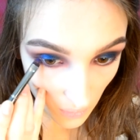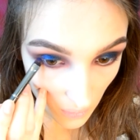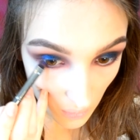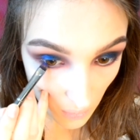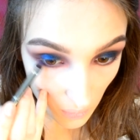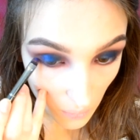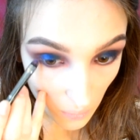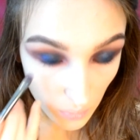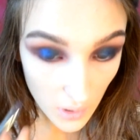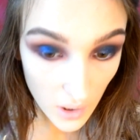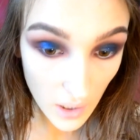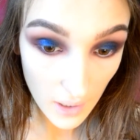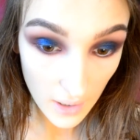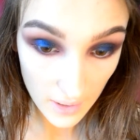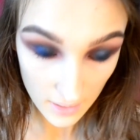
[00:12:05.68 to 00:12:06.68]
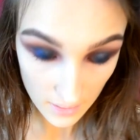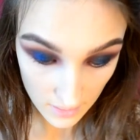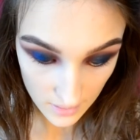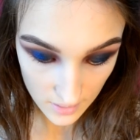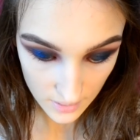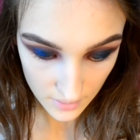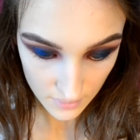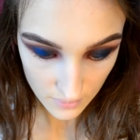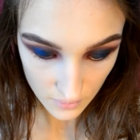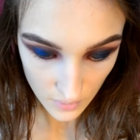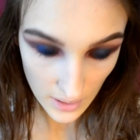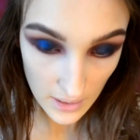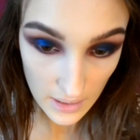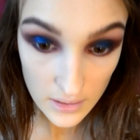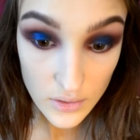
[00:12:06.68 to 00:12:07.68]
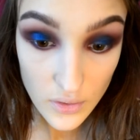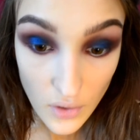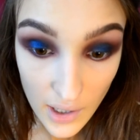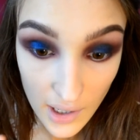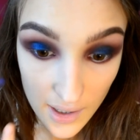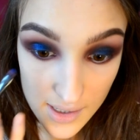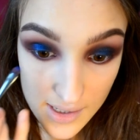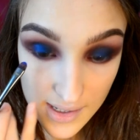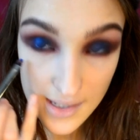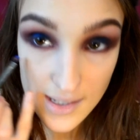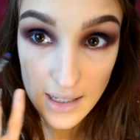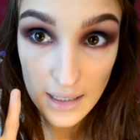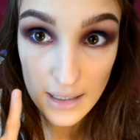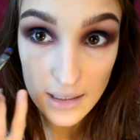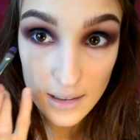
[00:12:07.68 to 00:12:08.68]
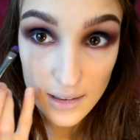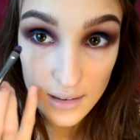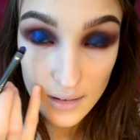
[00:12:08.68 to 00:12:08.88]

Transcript: but we can't really see it.